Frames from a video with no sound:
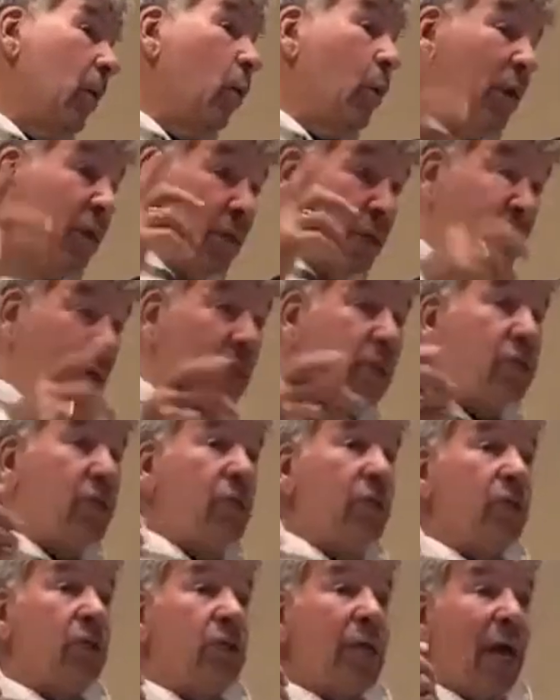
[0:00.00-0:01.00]
with
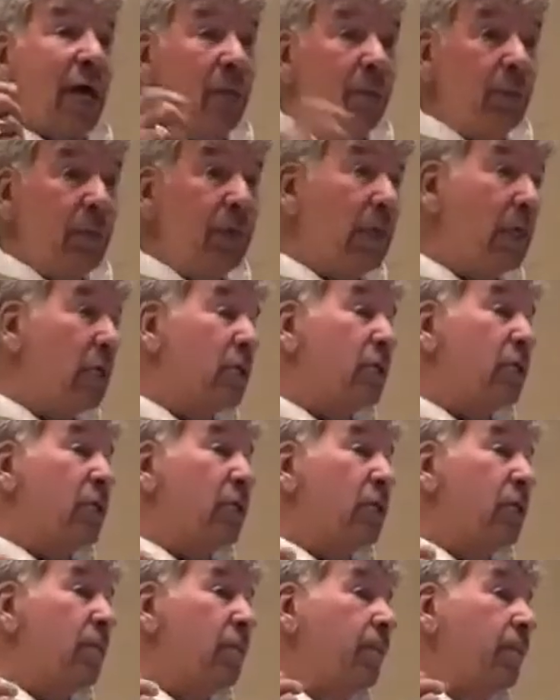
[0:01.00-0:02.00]
justice and
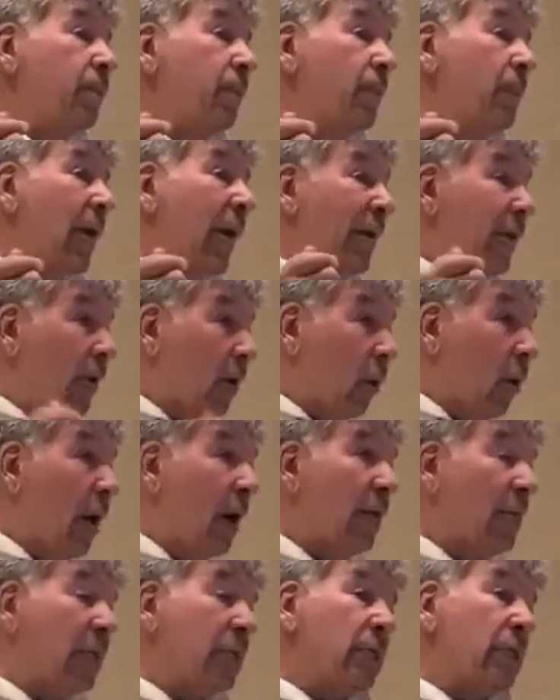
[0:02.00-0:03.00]
peace and
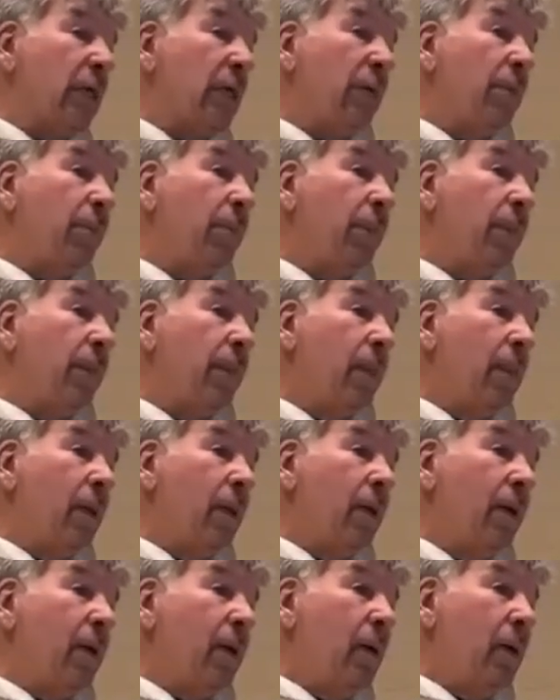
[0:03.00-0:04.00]
equality.
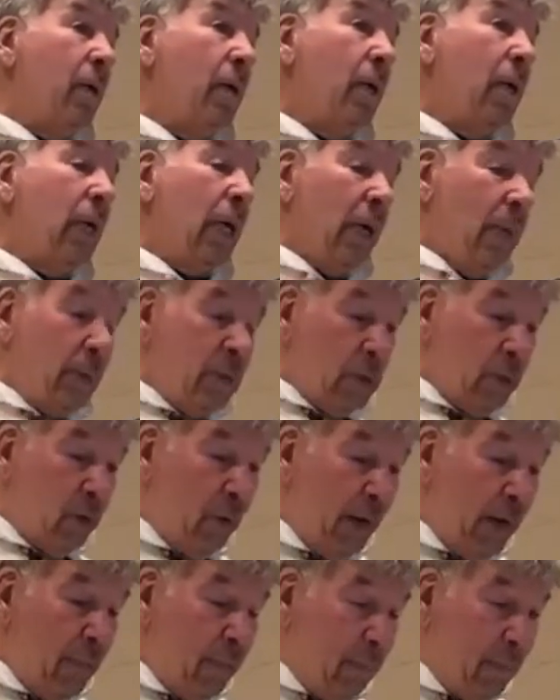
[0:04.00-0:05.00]
He was a
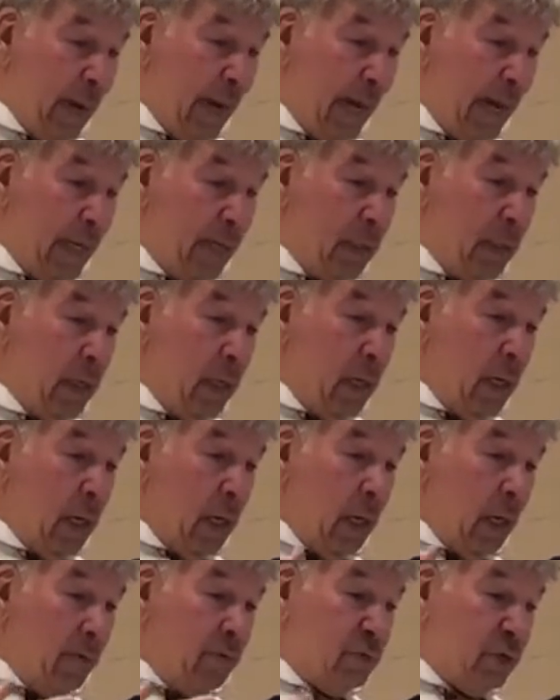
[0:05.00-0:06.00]
great man
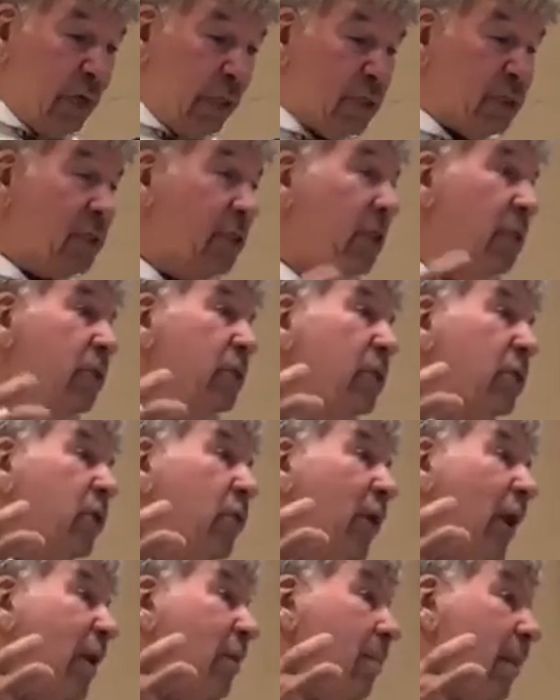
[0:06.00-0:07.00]
of justice, a
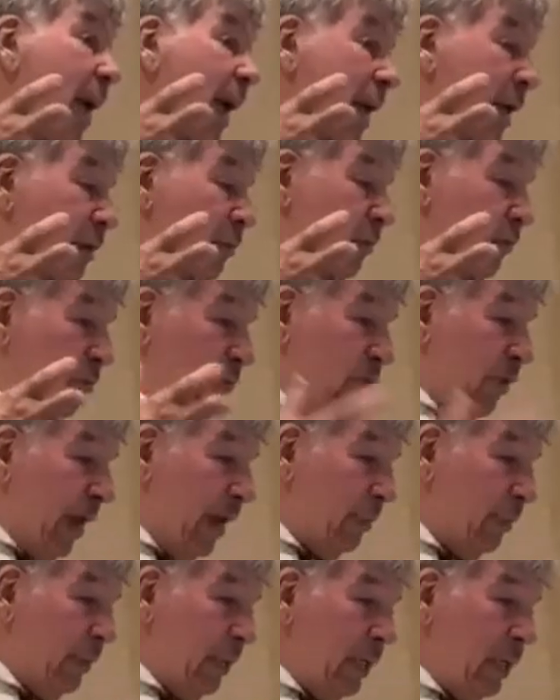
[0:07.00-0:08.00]
great man of the
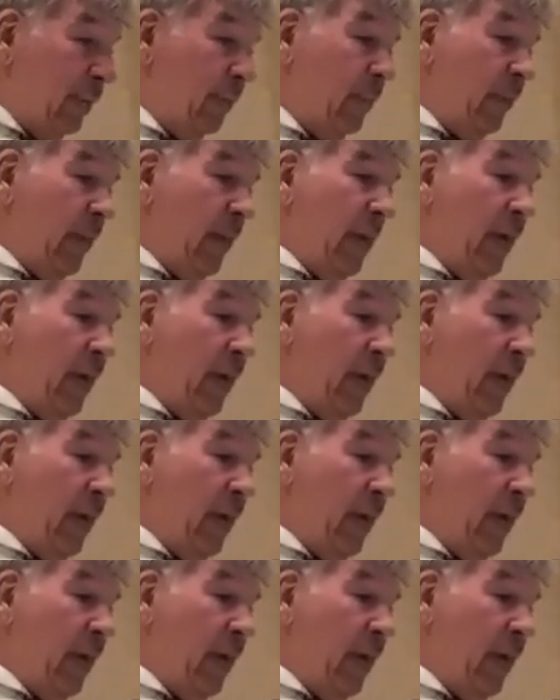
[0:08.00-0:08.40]
family,